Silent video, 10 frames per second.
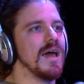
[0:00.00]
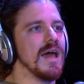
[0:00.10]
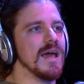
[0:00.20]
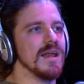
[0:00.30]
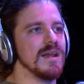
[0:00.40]

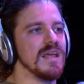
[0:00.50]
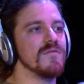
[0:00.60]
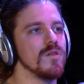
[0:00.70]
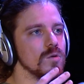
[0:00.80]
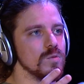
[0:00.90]
And
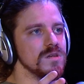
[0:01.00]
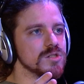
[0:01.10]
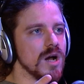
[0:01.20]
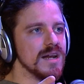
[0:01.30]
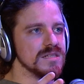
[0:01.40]
even though we
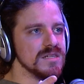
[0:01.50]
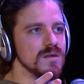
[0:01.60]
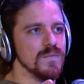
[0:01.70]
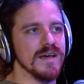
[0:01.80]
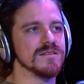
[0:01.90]
try to see
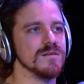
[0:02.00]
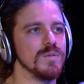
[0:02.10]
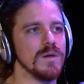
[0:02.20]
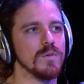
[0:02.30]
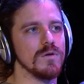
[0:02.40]
the best in
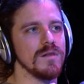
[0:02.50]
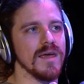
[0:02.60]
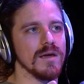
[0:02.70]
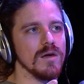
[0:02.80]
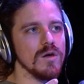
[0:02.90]
people,
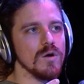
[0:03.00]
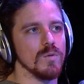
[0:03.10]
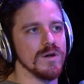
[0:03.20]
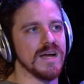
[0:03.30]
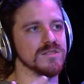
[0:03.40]
like
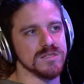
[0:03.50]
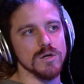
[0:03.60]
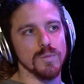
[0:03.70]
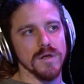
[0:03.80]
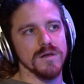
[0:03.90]
we're not
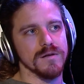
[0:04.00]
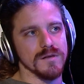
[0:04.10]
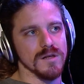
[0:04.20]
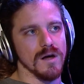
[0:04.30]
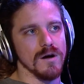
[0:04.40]
stupid,
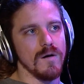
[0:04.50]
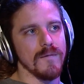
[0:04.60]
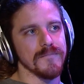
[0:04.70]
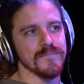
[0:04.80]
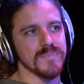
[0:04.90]

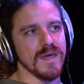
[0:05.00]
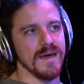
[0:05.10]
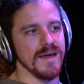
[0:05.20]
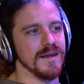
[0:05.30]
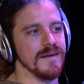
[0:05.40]

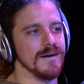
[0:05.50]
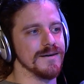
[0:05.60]
And